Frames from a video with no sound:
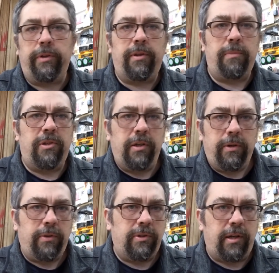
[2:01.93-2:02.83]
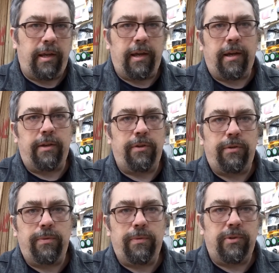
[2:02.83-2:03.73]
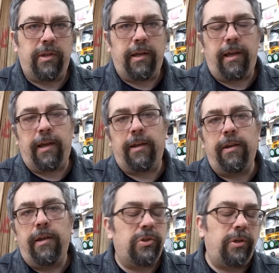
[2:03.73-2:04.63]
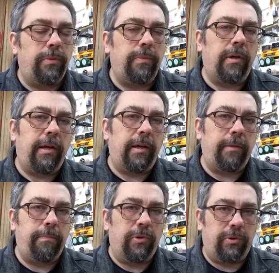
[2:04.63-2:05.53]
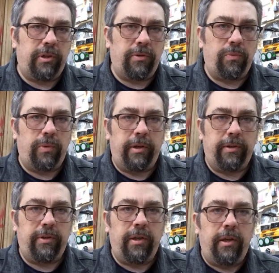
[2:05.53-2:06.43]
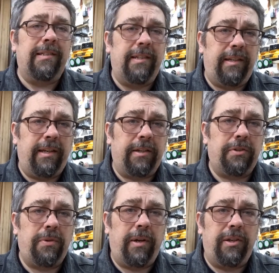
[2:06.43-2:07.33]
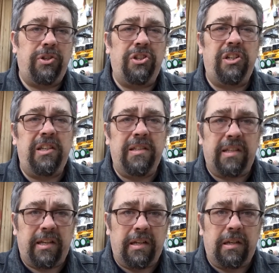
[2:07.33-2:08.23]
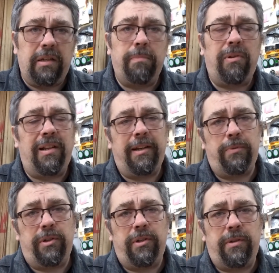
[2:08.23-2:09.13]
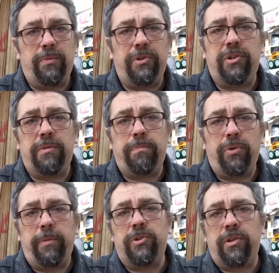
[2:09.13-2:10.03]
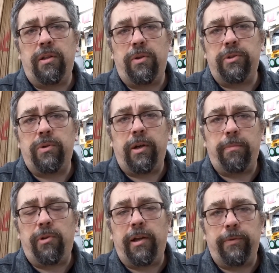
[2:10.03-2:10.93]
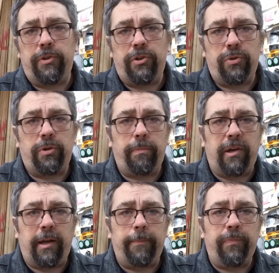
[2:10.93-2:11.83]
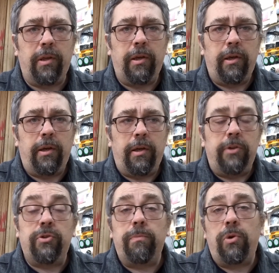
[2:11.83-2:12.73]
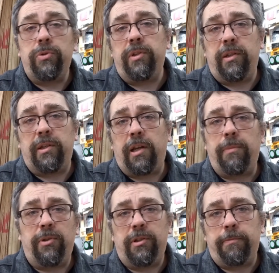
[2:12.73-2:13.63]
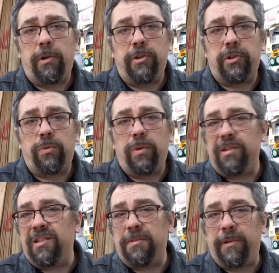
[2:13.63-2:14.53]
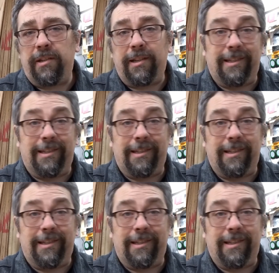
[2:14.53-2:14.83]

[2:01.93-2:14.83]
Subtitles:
with the materials that I had and the tools that I had, so I built it with CDX grade sheathing plywood, which is pretty much the lowest grade of plywood that you can buy. So most of the time on this project wasn't spent